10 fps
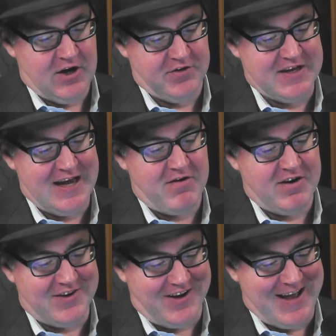on the
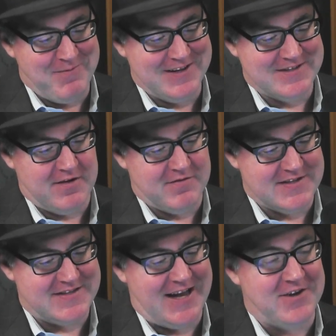aerodynamics of
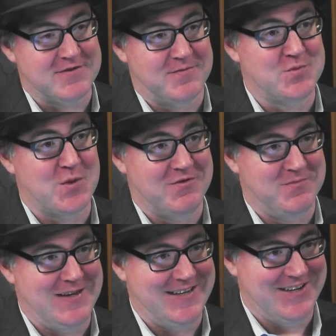the sails of 12 meter